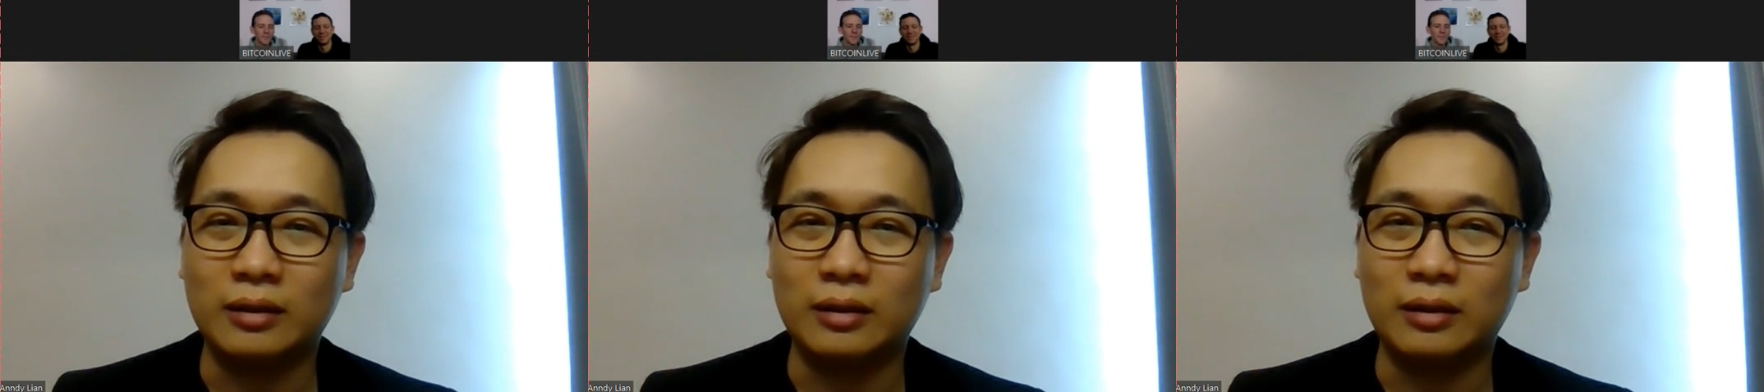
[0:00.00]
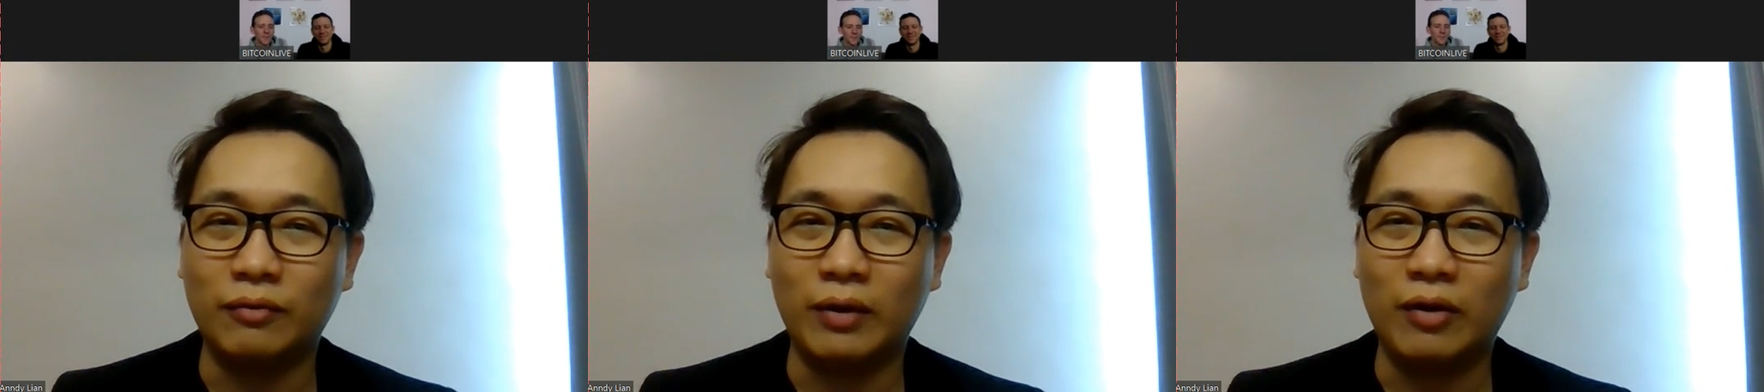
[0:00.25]

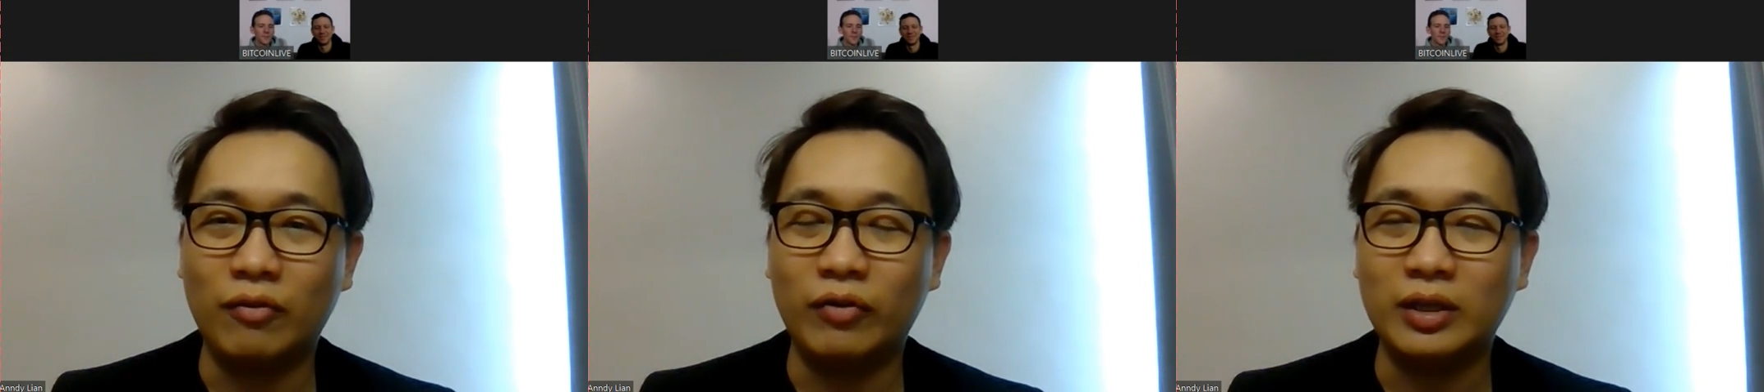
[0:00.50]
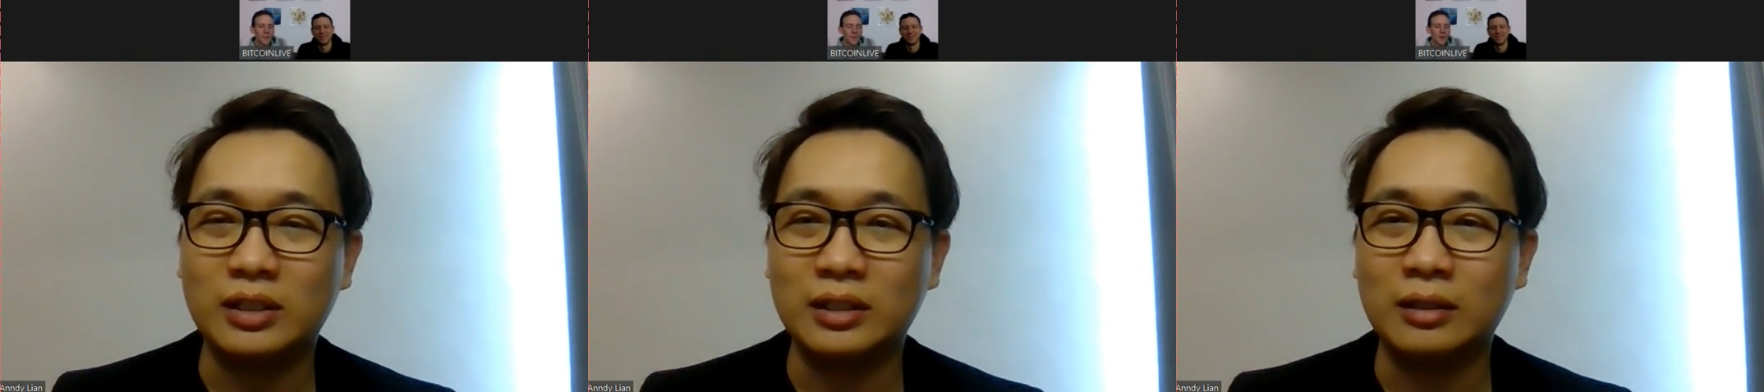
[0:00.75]
the very
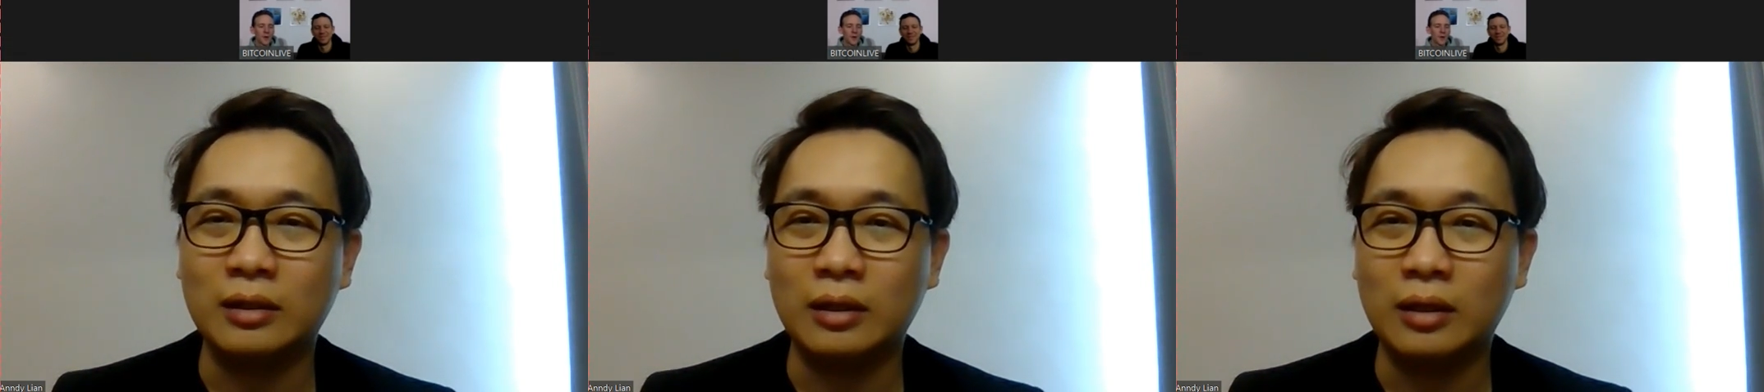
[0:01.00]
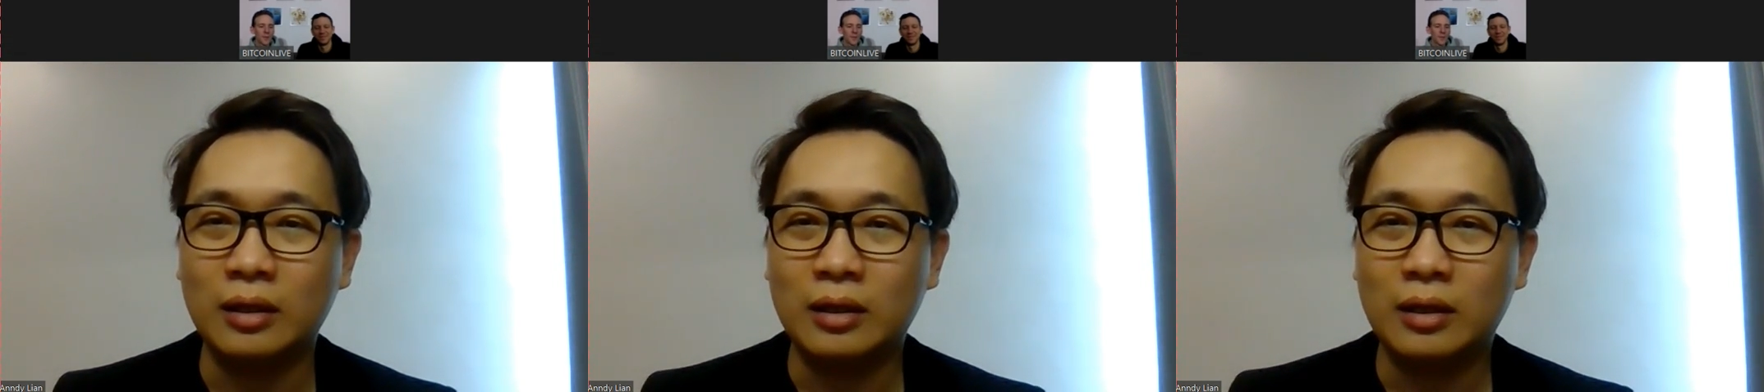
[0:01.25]
recent